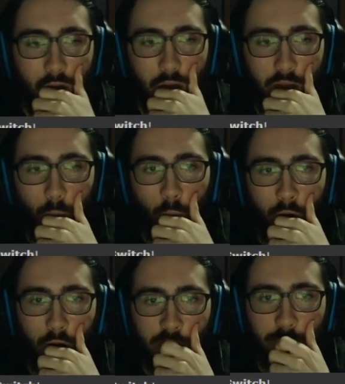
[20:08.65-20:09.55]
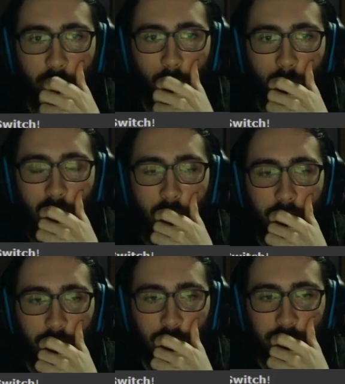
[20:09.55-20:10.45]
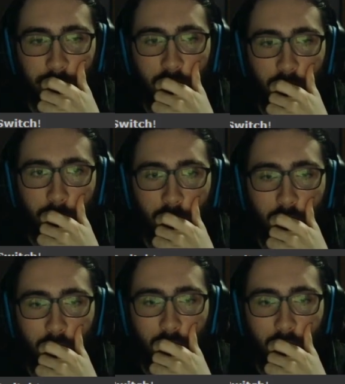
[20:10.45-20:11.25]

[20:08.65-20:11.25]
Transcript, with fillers: It worked, but wow, I think that's a bad play.